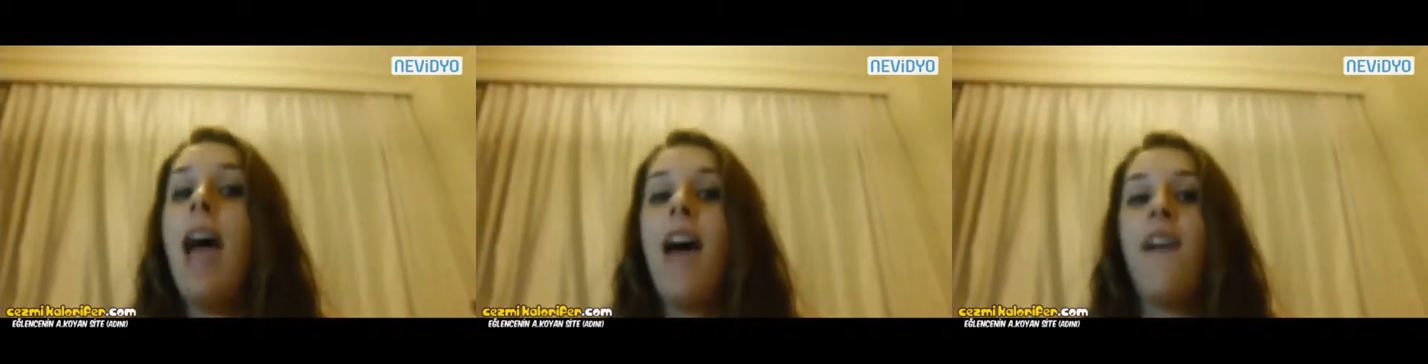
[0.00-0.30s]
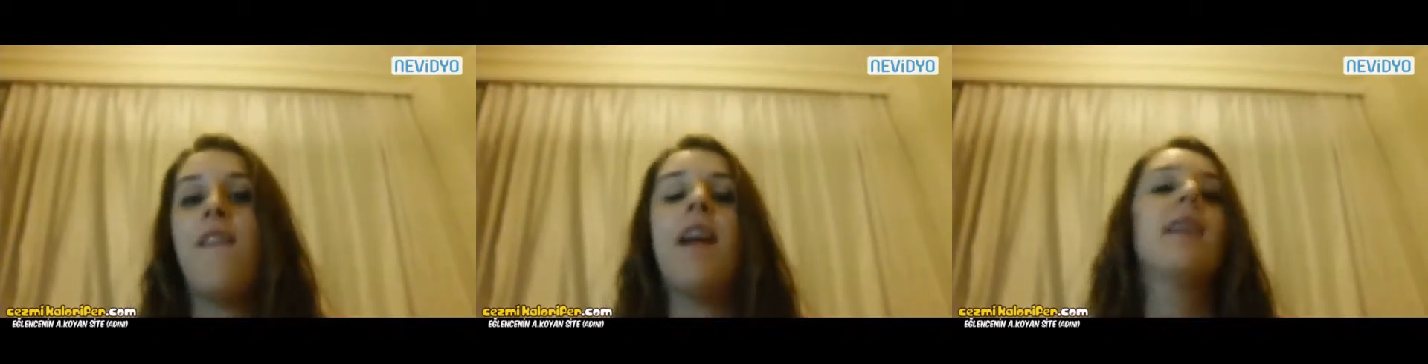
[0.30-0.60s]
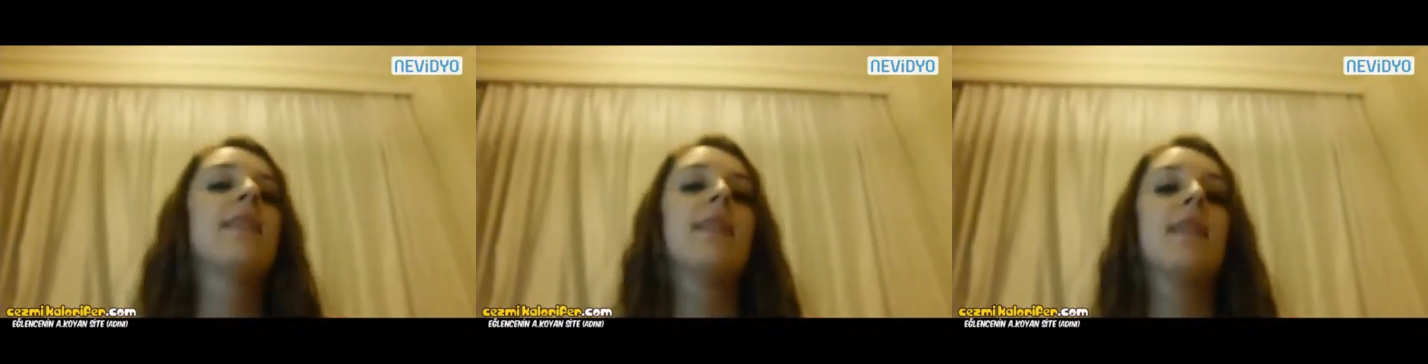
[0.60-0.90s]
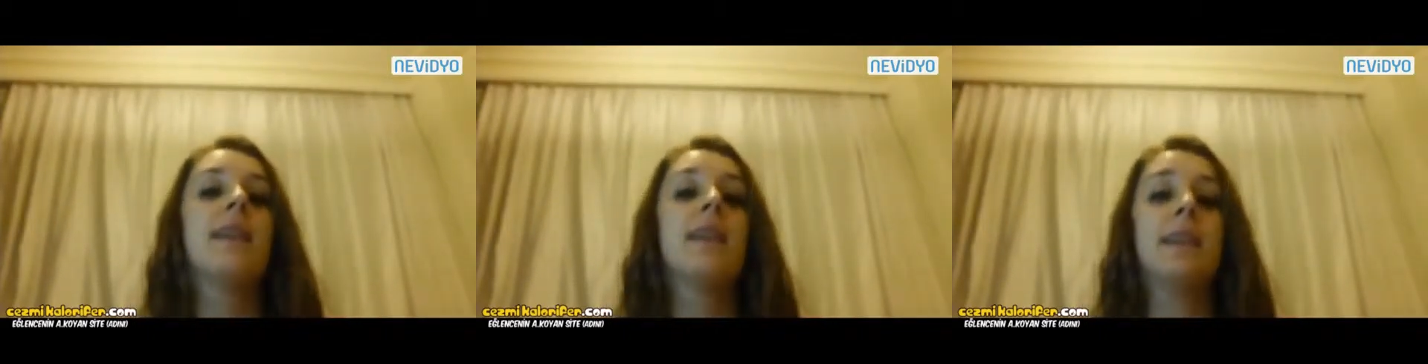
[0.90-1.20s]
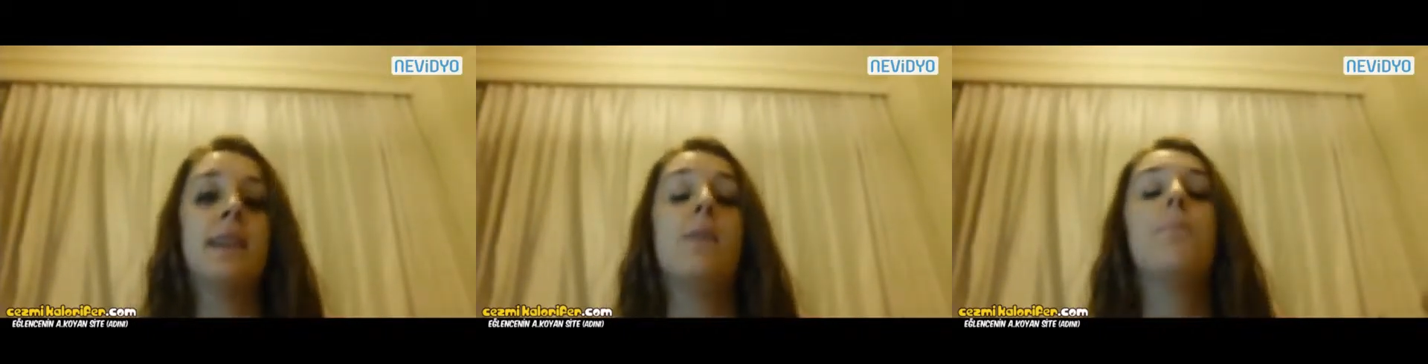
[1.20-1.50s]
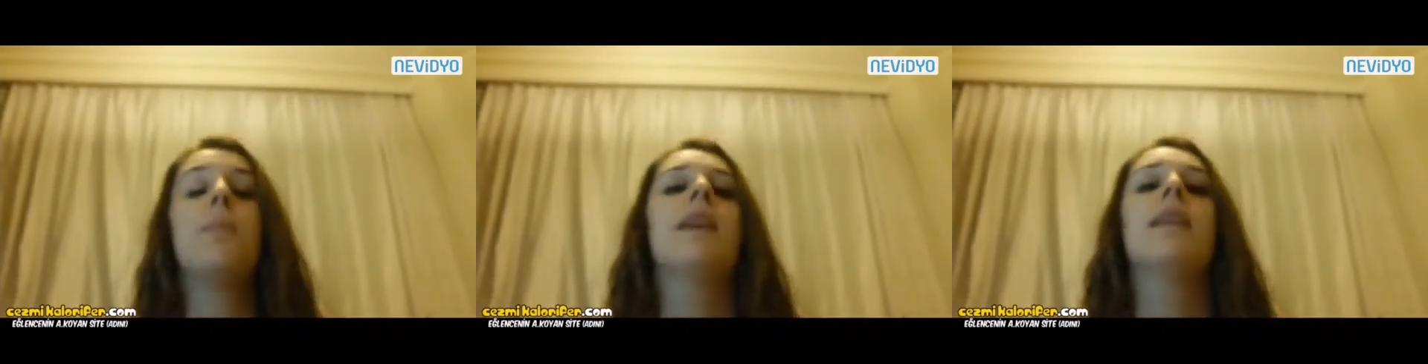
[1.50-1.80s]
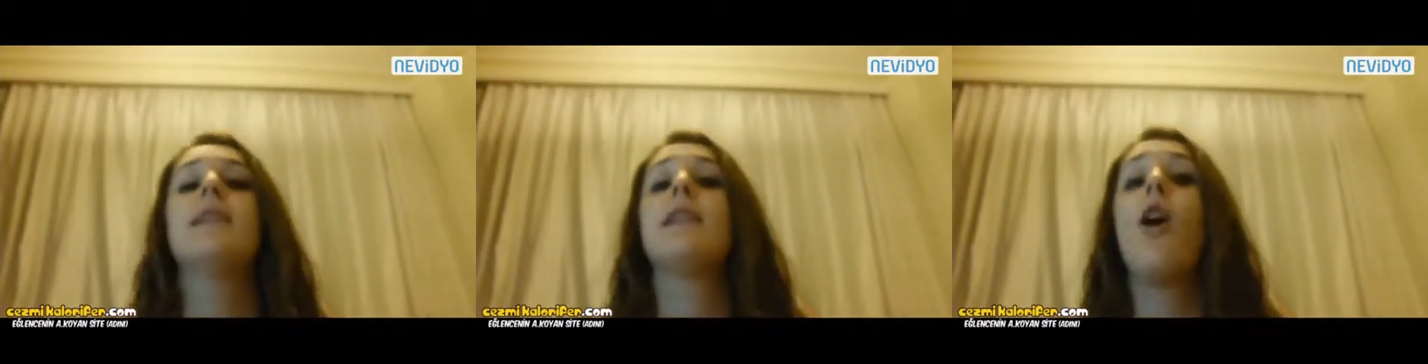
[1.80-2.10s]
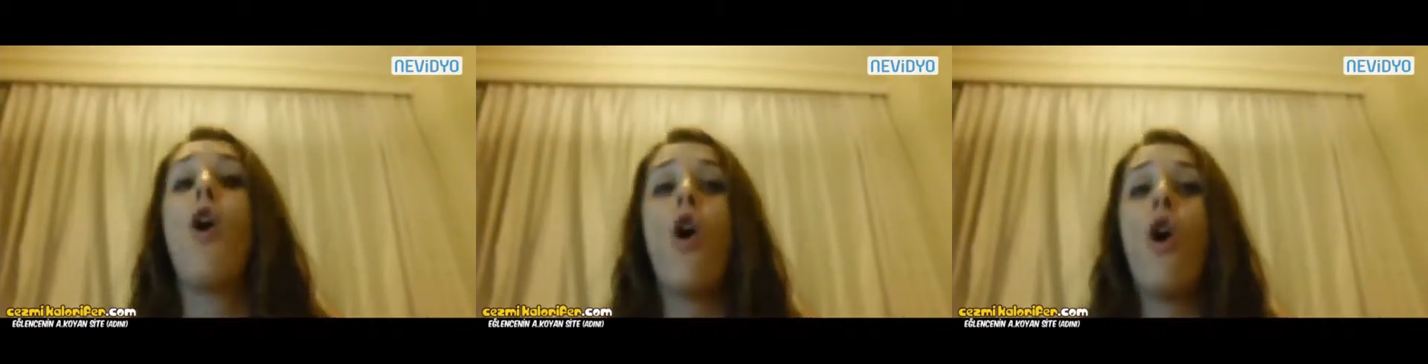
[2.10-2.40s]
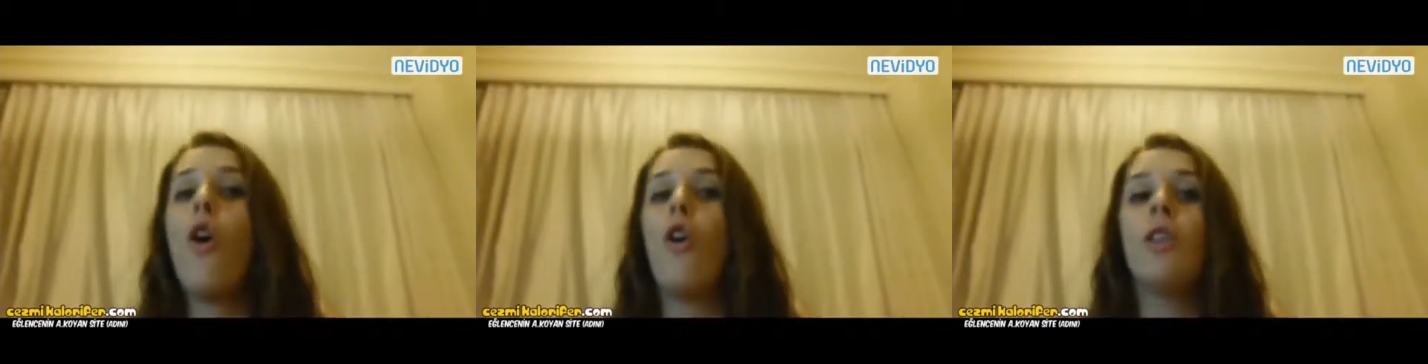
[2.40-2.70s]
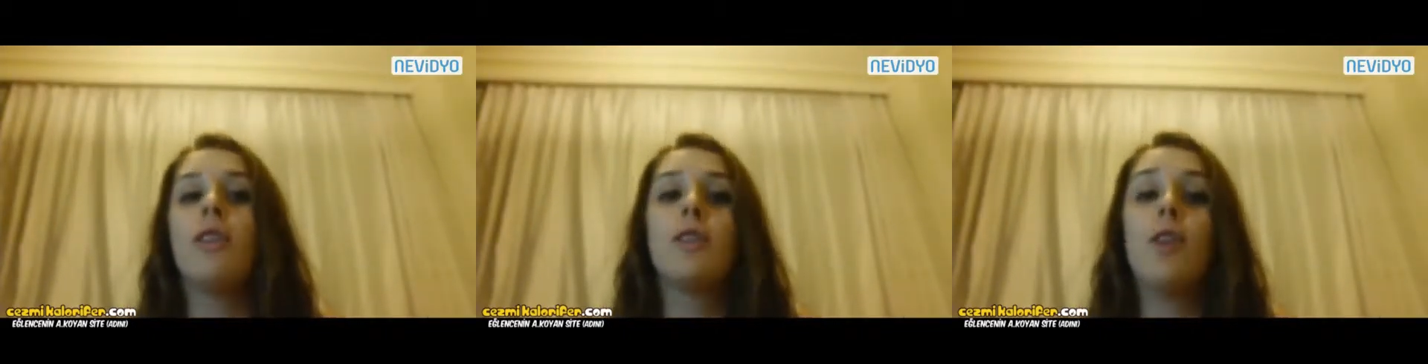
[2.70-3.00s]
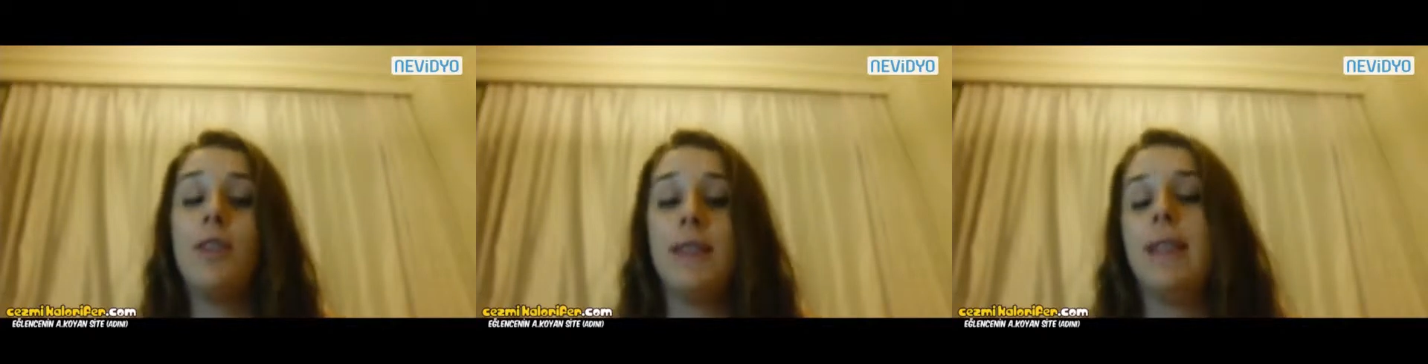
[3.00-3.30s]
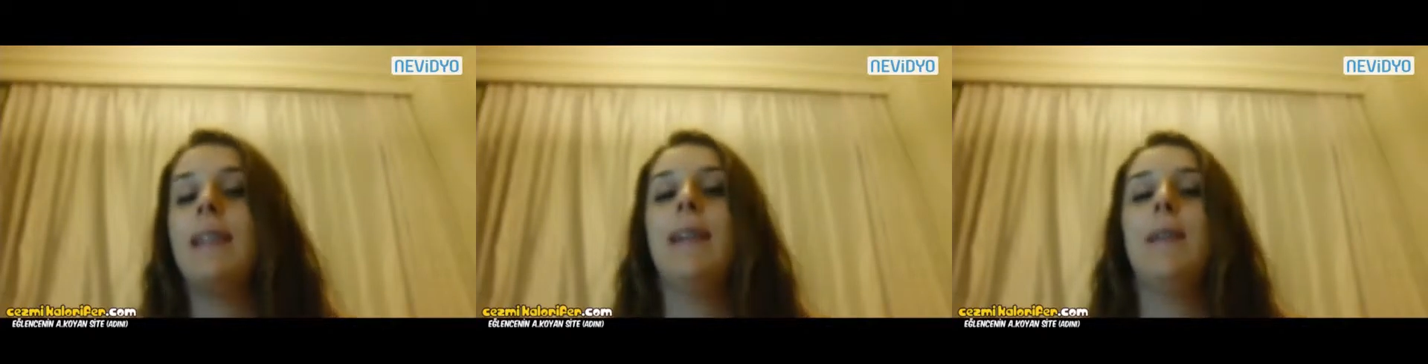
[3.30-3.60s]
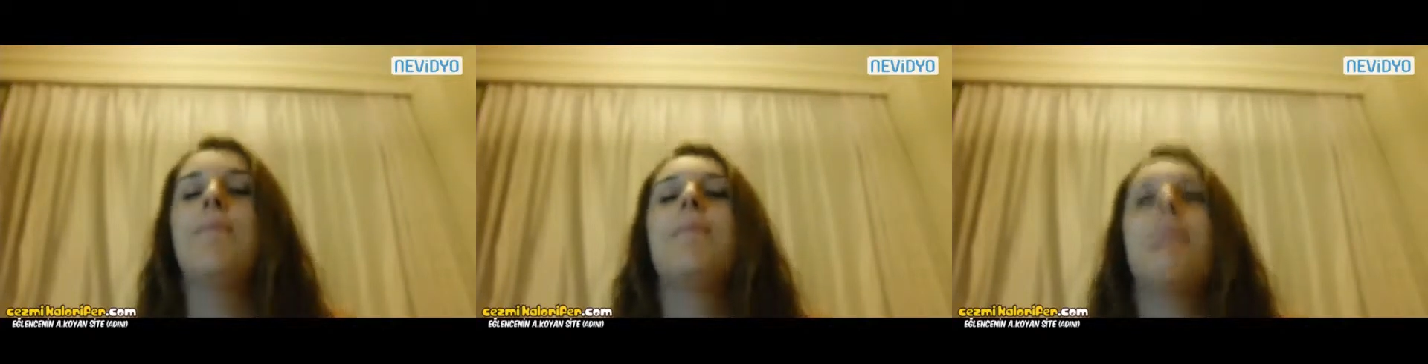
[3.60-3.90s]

affect the peace, all the society.